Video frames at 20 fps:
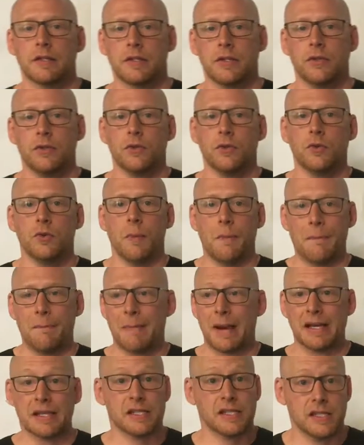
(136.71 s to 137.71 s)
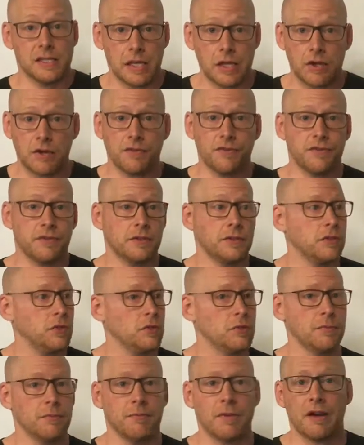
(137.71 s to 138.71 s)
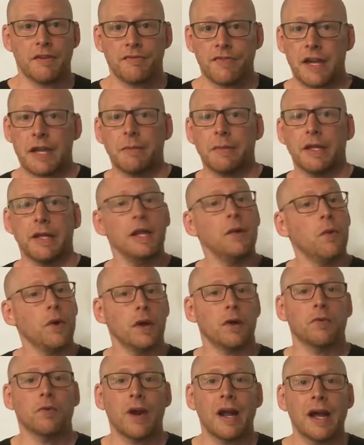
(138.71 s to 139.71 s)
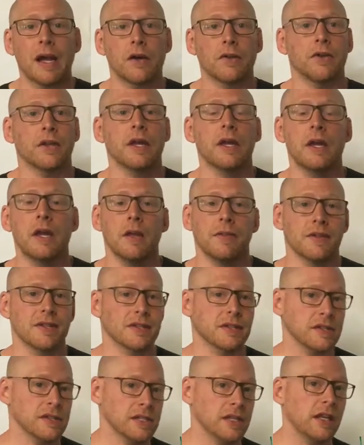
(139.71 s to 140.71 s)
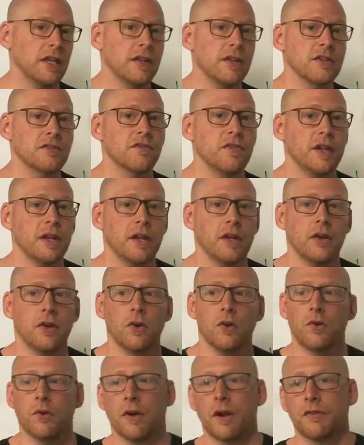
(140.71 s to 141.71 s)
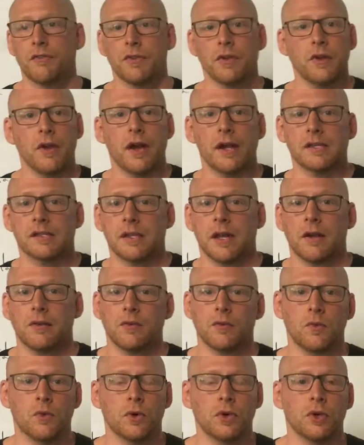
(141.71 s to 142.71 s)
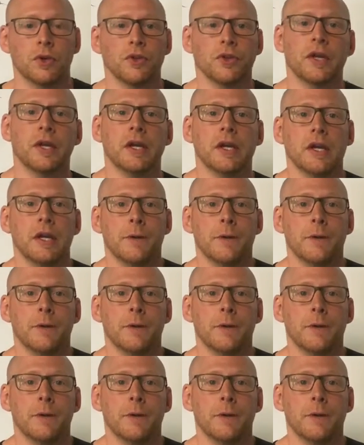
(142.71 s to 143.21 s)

to myself, to my family, anyone around that's listening to this video, or for you guys out in the world,